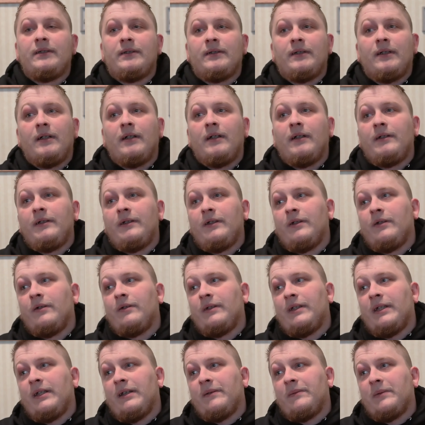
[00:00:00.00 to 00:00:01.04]
They
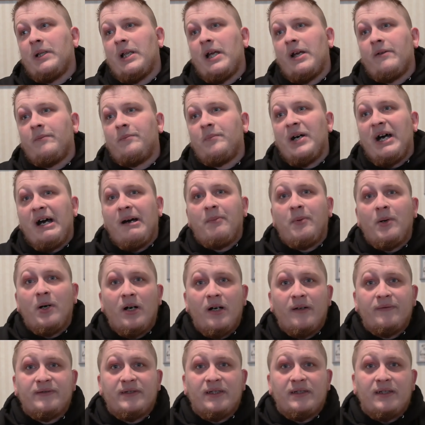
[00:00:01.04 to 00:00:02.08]
have a lot of
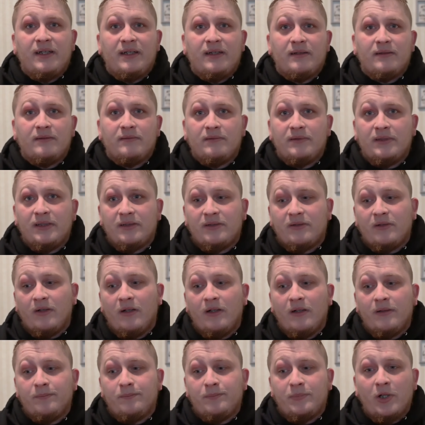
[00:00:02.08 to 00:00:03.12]
pop-offs that they can
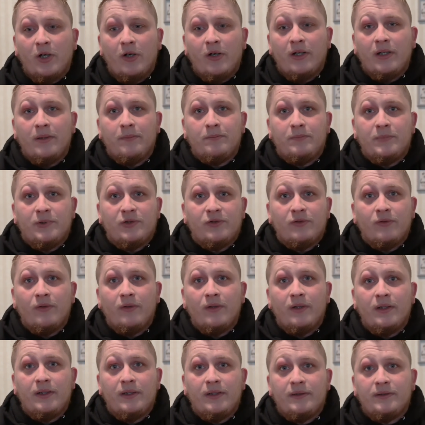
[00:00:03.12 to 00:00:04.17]
discard, target,
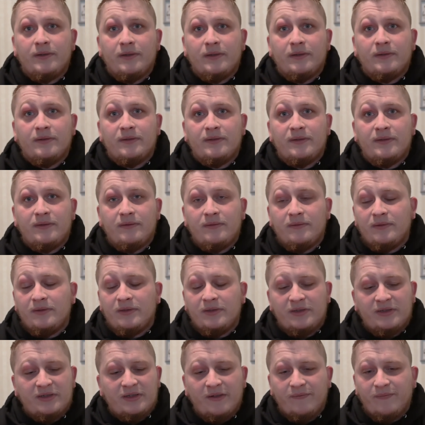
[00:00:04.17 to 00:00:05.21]
destroy, and
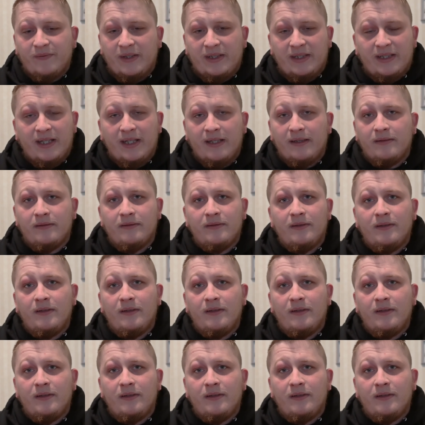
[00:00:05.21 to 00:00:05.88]
just stuff like that.